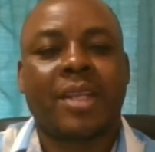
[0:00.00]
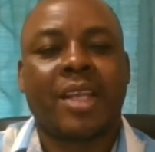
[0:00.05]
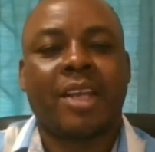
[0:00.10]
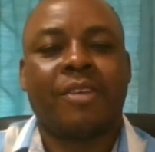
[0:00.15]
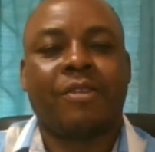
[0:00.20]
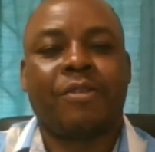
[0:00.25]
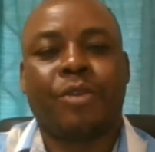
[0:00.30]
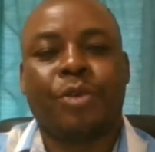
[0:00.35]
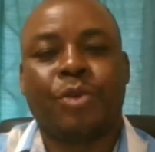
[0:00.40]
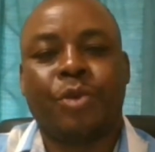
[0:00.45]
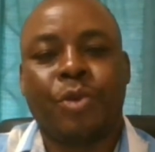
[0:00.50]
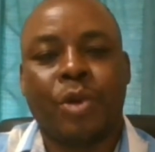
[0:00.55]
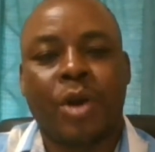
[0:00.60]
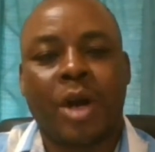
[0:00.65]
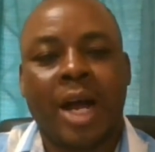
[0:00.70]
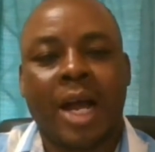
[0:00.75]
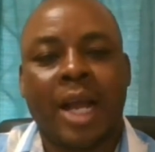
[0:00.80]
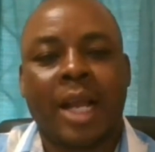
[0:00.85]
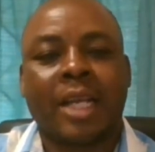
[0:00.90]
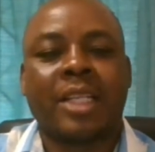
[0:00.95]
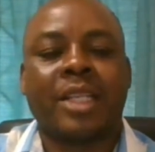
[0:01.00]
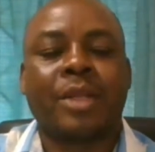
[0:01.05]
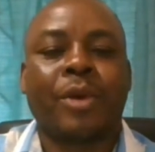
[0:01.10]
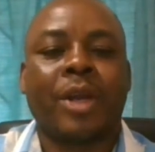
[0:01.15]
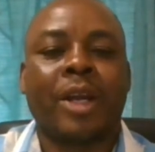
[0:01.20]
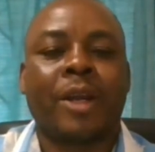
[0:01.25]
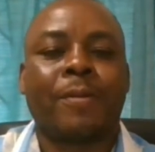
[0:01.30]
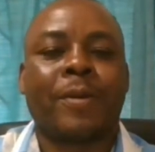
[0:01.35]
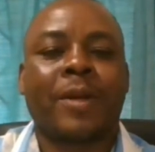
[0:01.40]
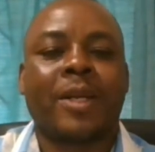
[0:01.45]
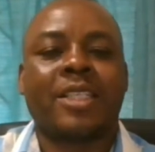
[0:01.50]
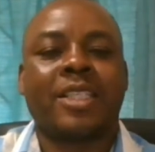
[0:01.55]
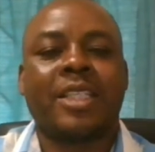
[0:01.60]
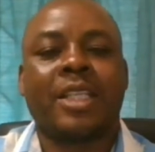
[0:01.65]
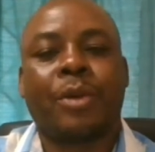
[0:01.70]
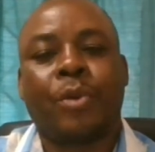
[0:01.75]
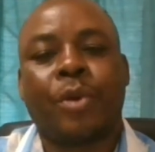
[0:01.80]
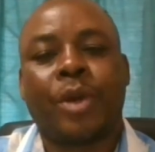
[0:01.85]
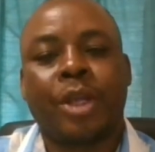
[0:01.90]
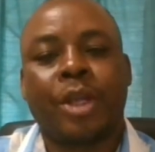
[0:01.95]
If you are at the workplace,
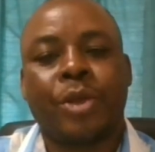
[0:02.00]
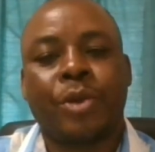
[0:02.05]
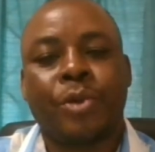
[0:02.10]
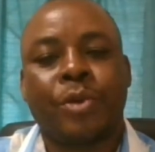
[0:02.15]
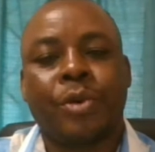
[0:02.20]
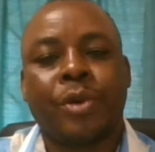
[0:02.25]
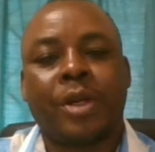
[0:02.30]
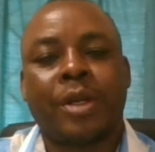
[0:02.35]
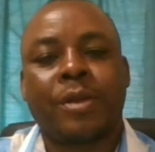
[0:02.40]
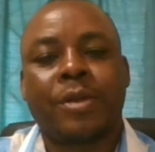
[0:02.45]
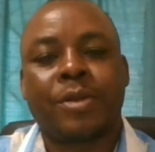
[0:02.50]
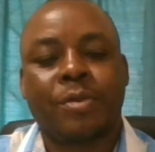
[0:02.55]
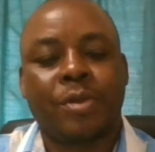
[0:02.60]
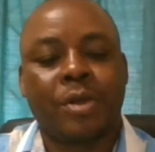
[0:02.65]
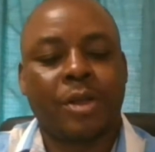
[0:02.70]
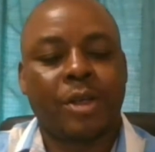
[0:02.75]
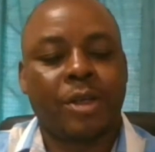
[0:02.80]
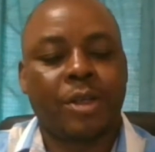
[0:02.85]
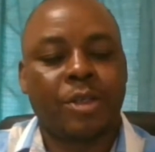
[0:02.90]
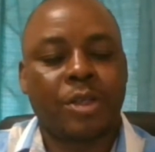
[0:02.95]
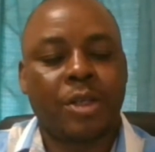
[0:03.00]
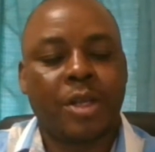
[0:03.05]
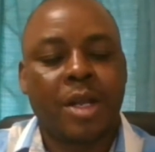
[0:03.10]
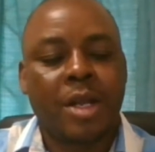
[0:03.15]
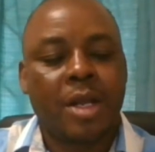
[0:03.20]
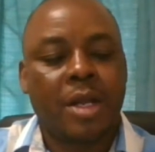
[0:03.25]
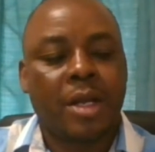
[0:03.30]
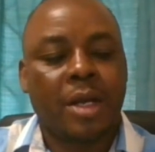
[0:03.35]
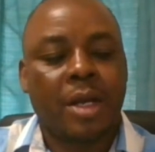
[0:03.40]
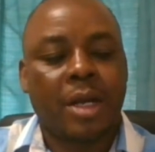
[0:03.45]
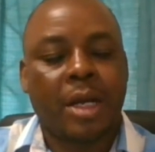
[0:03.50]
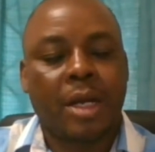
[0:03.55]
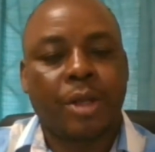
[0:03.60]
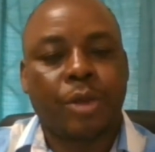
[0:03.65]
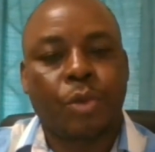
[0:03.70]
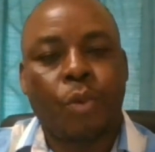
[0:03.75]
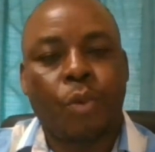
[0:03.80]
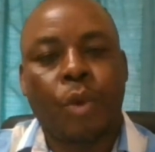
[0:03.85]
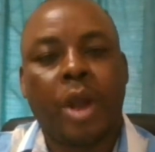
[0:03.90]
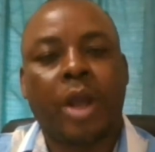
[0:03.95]
the way you
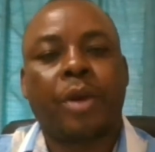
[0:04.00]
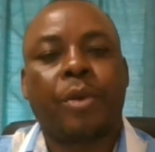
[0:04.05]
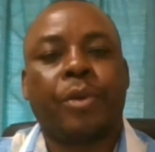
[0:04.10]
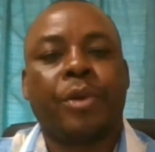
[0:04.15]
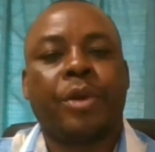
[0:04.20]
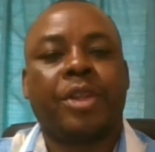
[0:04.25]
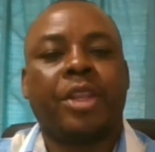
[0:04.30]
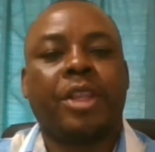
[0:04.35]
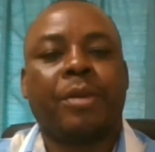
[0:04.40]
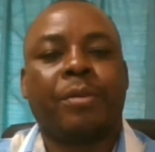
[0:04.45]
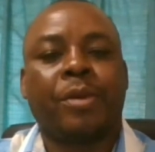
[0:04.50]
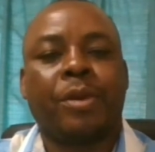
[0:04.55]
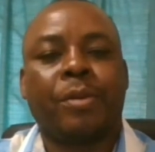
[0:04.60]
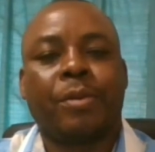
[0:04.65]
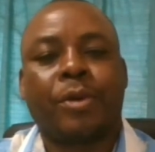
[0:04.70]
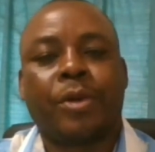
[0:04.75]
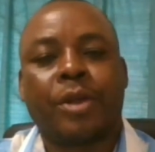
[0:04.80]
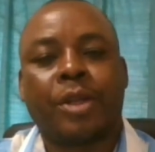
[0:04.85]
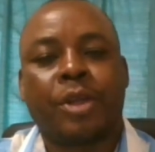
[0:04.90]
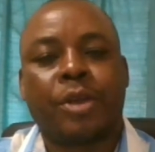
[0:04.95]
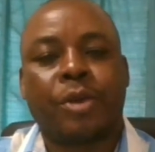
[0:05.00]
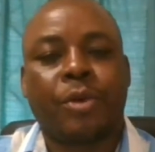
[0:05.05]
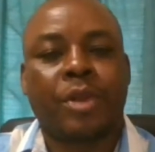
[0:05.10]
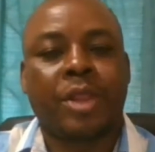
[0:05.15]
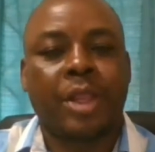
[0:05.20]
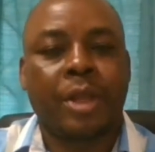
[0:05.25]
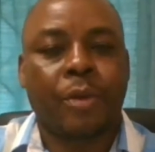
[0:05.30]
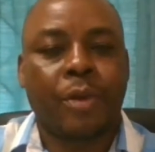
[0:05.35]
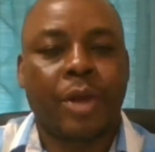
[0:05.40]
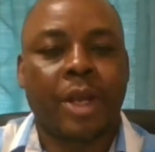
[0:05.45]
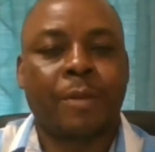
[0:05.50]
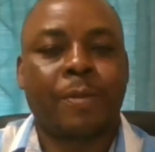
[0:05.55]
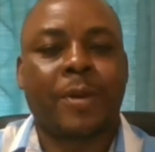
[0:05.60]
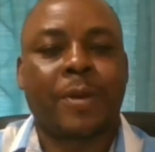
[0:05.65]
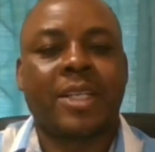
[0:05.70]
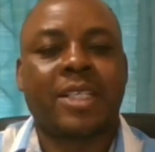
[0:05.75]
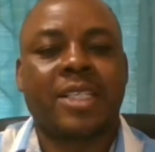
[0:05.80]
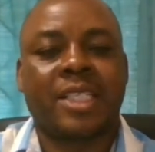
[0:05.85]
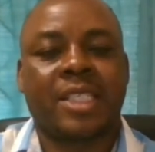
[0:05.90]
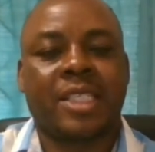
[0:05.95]
you work with the people in the
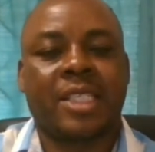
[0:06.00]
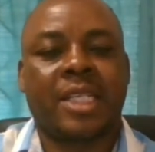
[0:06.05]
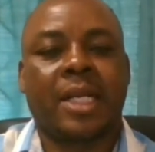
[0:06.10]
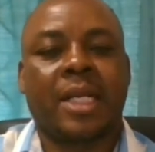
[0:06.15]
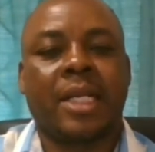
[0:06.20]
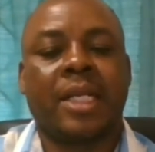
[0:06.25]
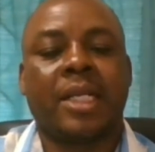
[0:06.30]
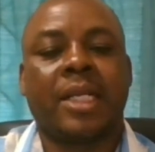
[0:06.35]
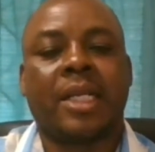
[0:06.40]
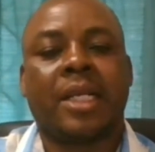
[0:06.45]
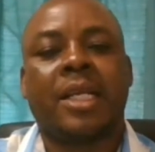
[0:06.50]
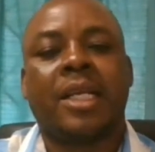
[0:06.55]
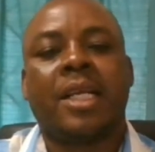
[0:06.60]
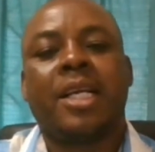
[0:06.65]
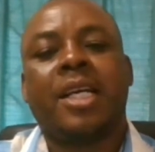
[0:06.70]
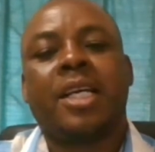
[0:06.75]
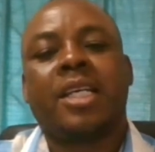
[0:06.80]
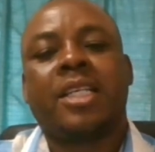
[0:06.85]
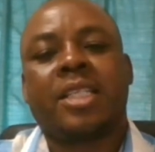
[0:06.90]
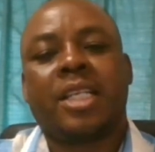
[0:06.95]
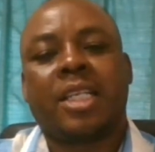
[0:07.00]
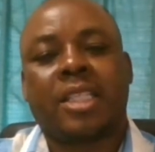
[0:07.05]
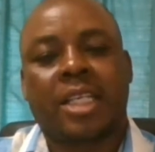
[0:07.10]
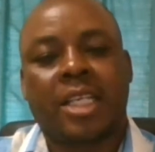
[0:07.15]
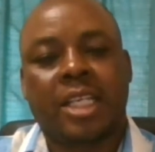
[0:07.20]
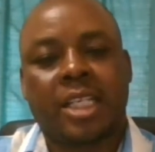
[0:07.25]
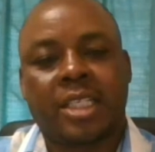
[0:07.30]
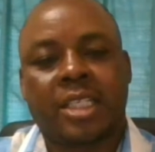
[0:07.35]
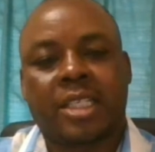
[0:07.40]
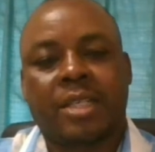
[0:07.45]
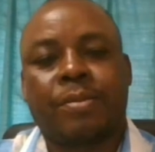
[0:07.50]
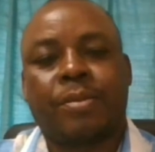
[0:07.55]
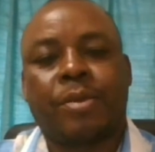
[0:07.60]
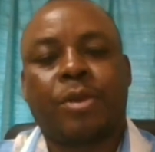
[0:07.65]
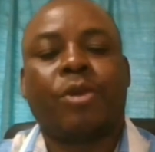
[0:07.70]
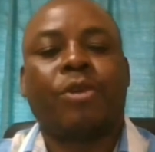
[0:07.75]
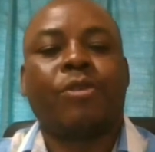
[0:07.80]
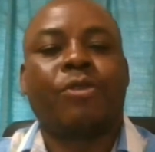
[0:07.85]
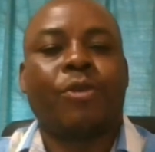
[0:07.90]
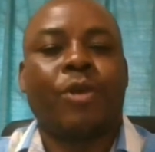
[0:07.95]
workplace as the leader, set an
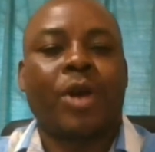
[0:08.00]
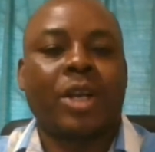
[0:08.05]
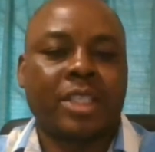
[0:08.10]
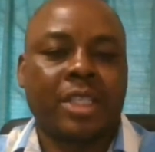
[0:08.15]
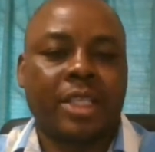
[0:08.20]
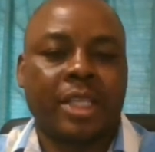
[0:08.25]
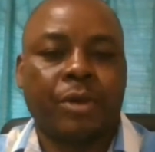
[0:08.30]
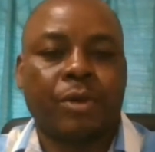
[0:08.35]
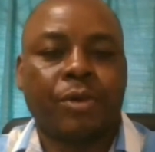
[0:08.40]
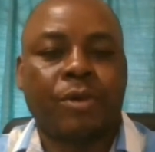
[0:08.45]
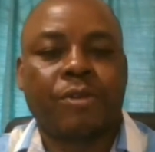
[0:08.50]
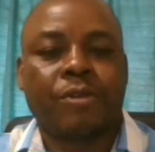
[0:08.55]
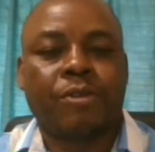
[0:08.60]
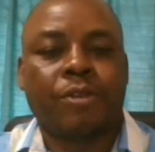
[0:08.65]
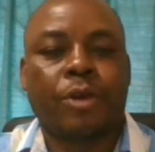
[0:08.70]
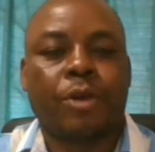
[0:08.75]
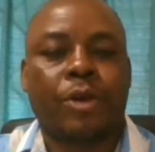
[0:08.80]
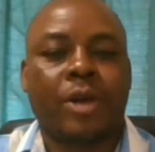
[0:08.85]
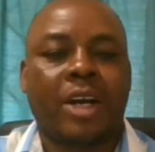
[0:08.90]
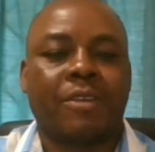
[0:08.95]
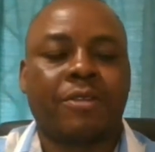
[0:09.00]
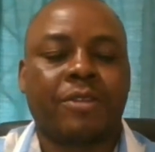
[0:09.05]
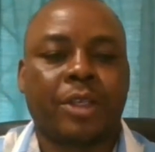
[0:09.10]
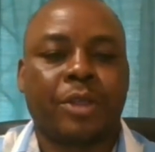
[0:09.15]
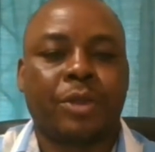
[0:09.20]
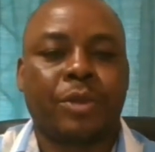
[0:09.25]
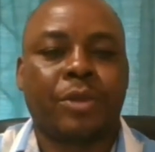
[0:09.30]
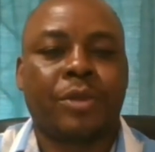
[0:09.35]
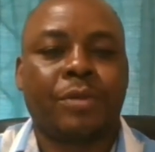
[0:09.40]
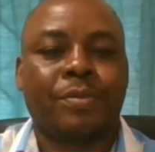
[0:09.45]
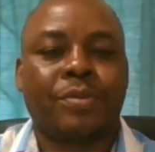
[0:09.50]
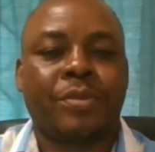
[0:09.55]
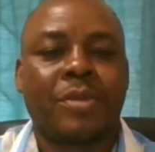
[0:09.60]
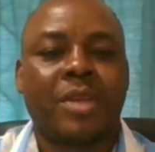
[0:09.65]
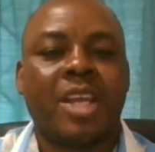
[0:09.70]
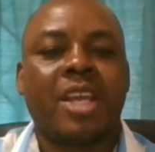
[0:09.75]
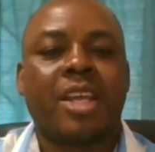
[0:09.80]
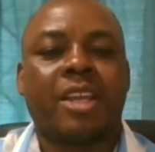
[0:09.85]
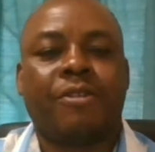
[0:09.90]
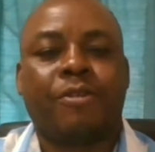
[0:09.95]
example of what they will follow after you.
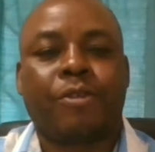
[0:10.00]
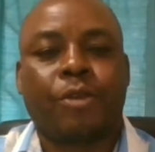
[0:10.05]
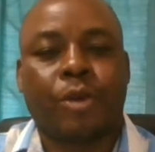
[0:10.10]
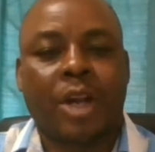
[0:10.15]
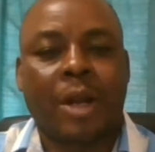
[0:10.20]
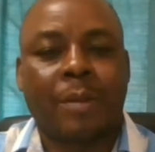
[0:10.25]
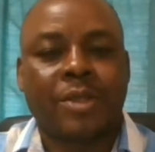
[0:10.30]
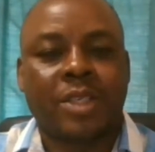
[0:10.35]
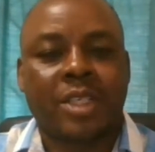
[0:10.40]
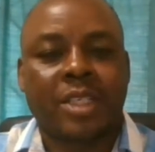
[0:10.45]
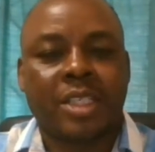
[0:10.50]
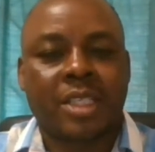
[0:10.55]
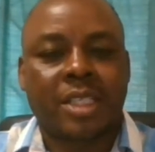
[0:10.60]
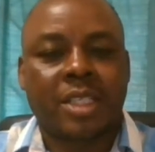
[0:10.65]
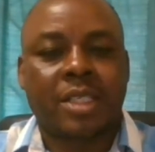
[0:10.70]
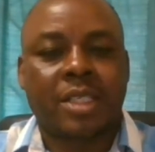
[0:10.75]
If corruption